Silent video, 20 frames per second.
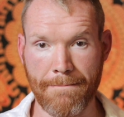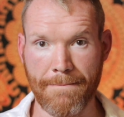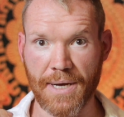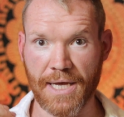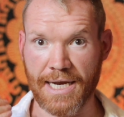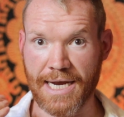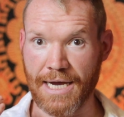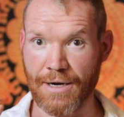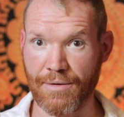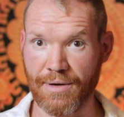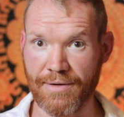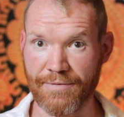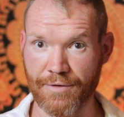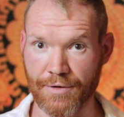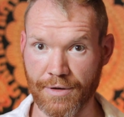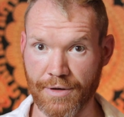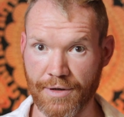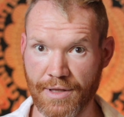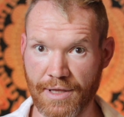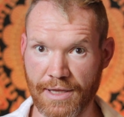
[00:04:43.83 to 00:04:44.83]
But
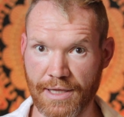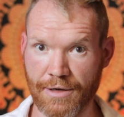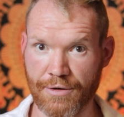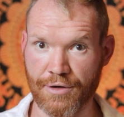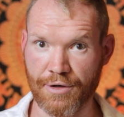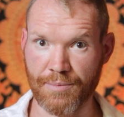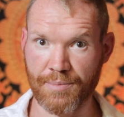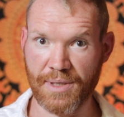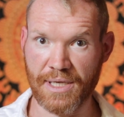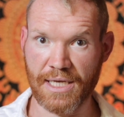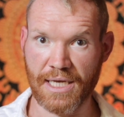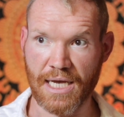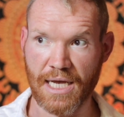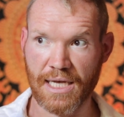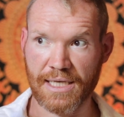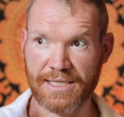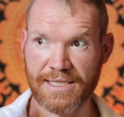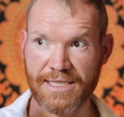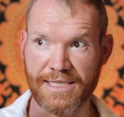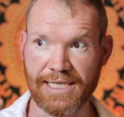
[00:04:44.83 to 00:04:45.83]
however, there could be
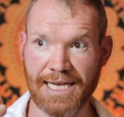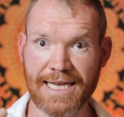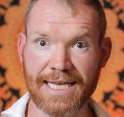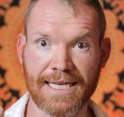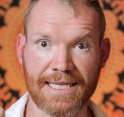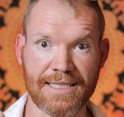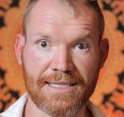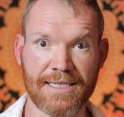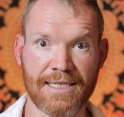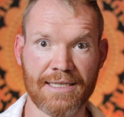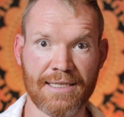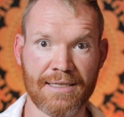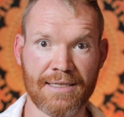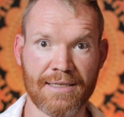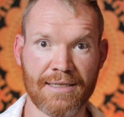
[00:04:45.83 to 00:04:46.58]
a second